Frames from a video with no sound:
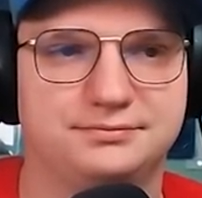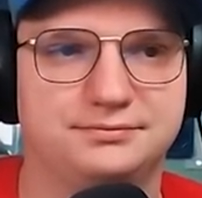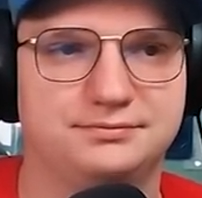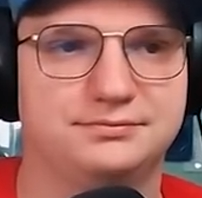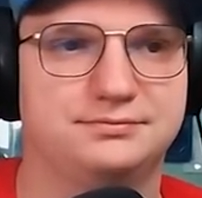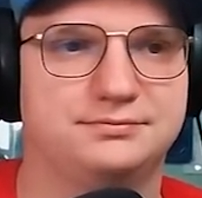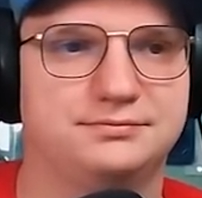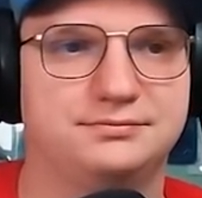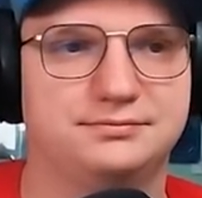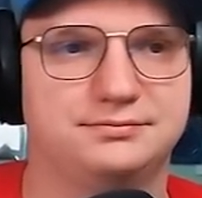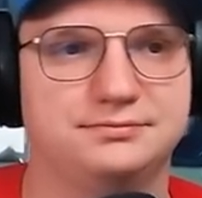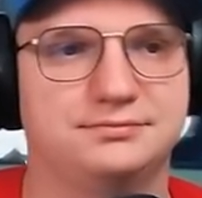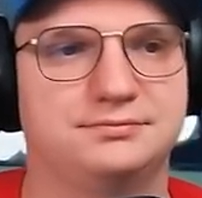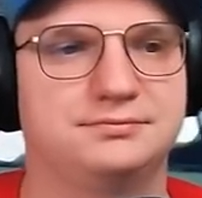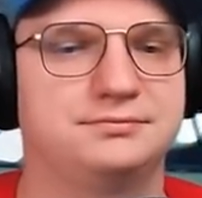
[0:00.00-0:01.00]

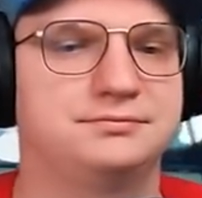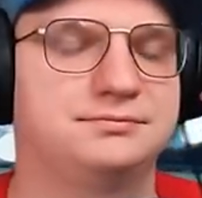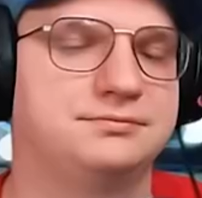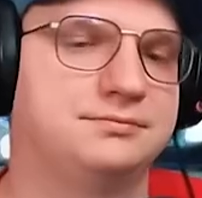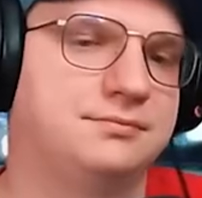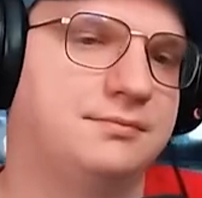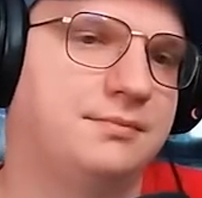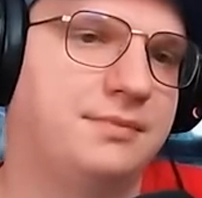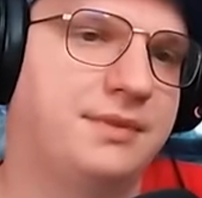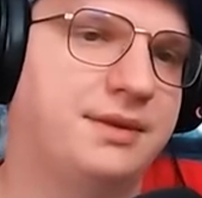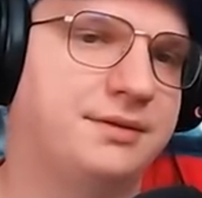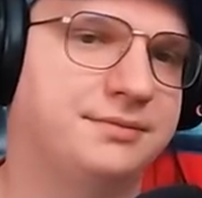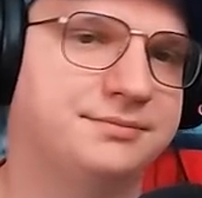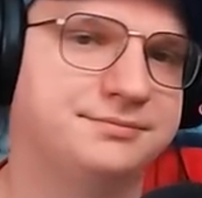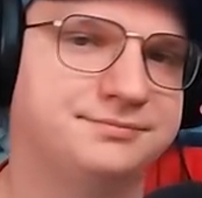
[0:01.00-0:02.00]

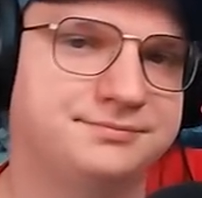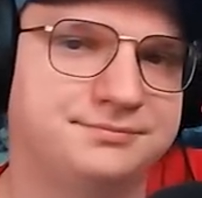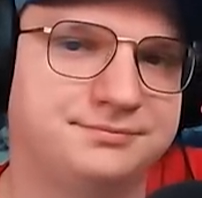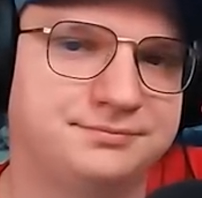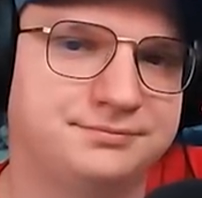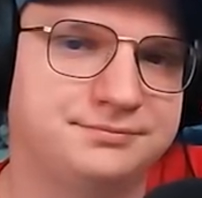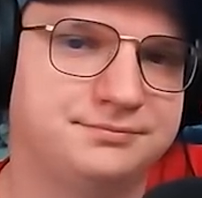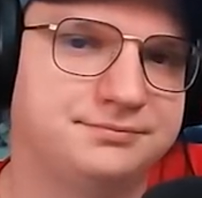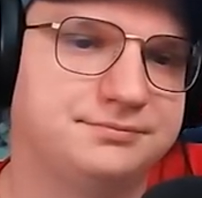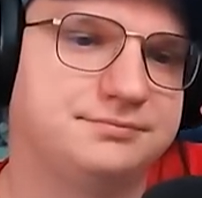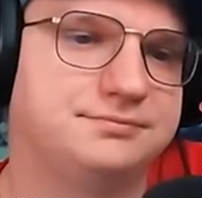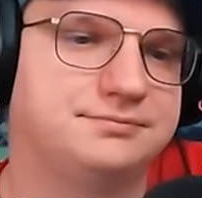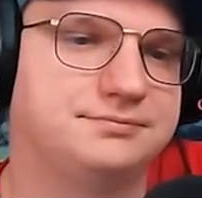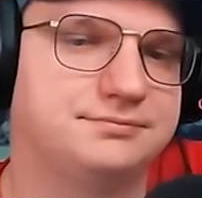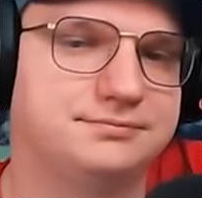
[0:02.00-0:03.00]

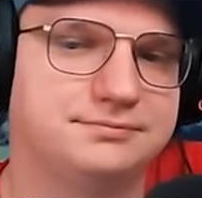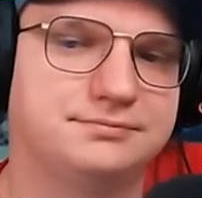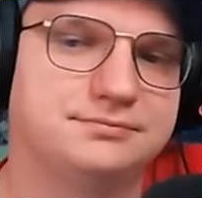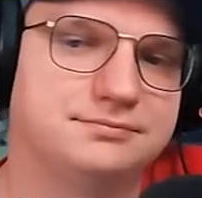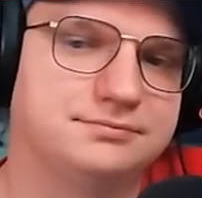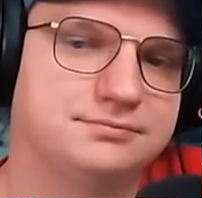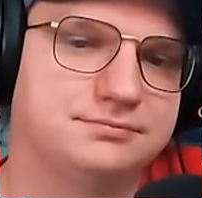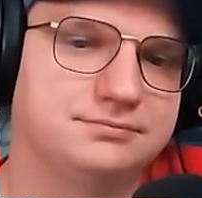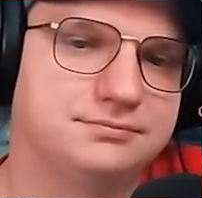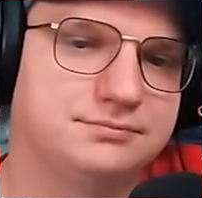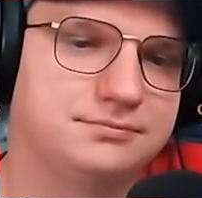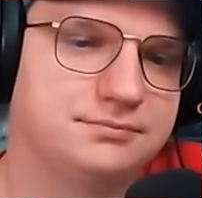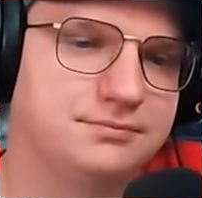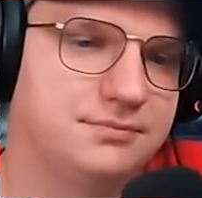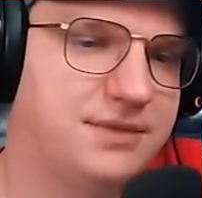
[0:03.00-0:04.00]

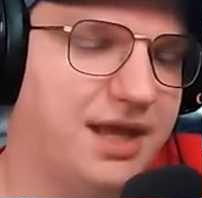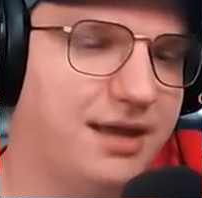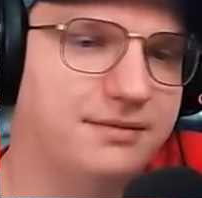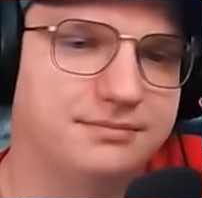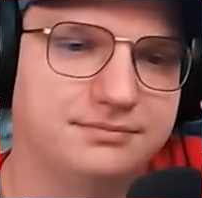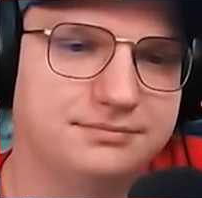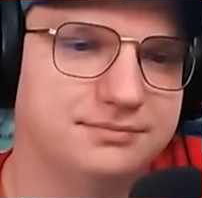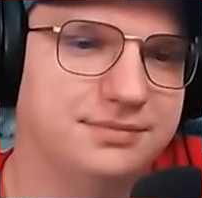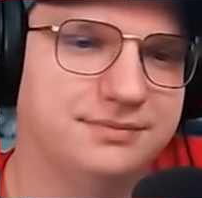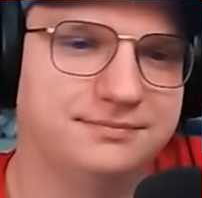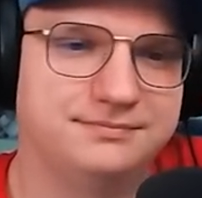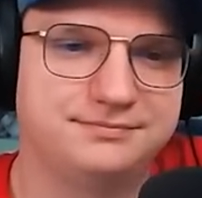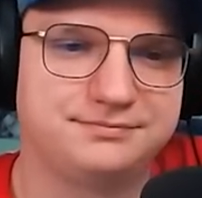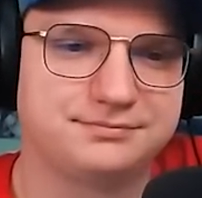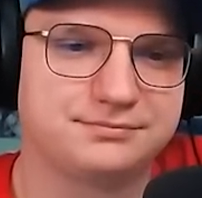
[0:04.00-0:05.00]

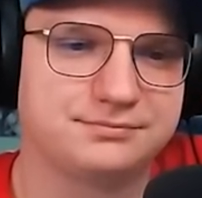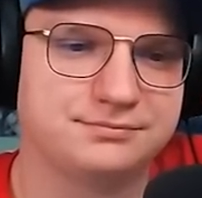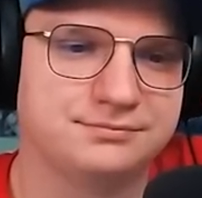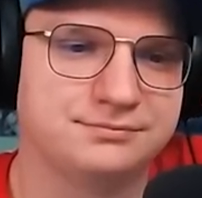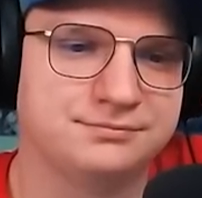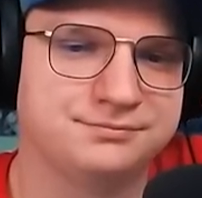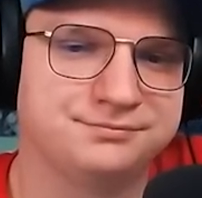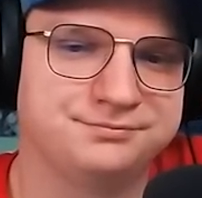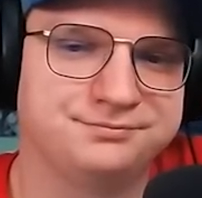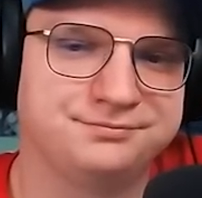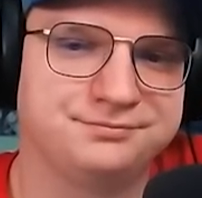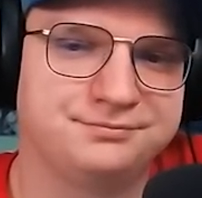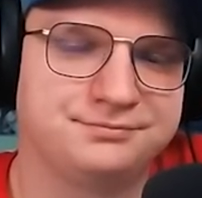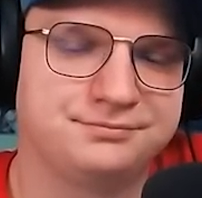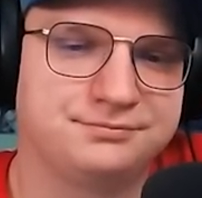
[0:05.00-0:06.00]

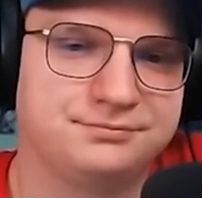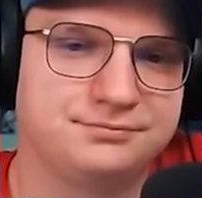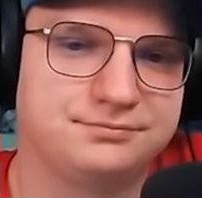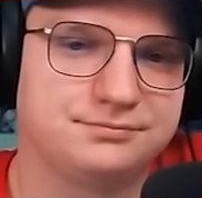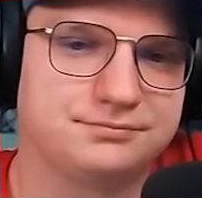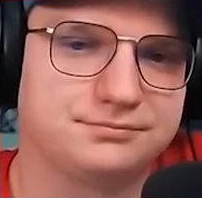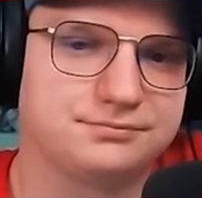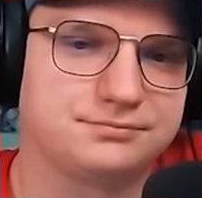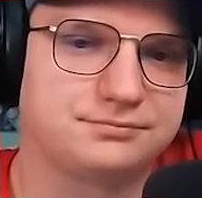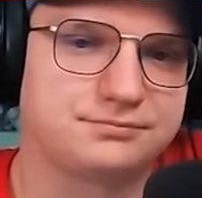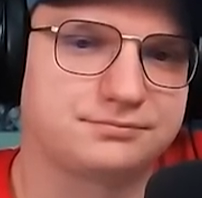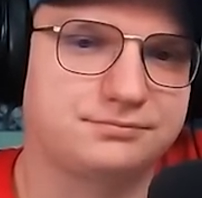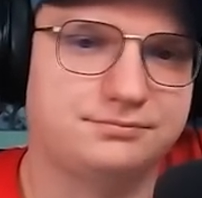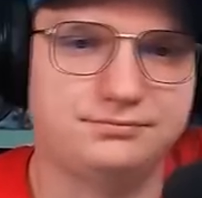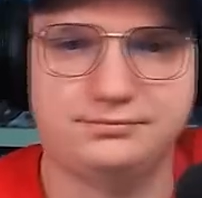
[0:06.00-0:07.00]

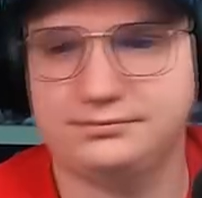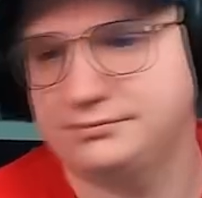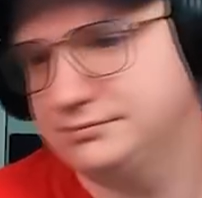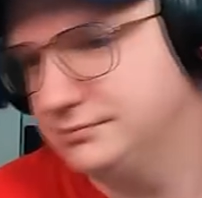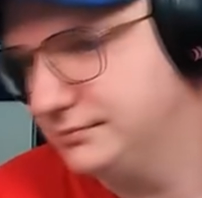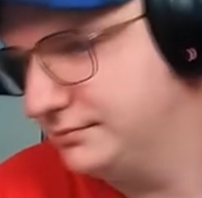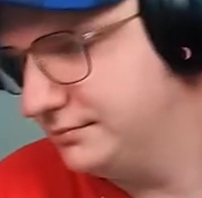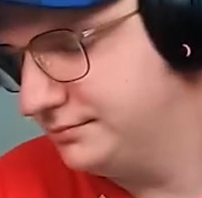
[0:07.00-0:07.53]
(not speaking)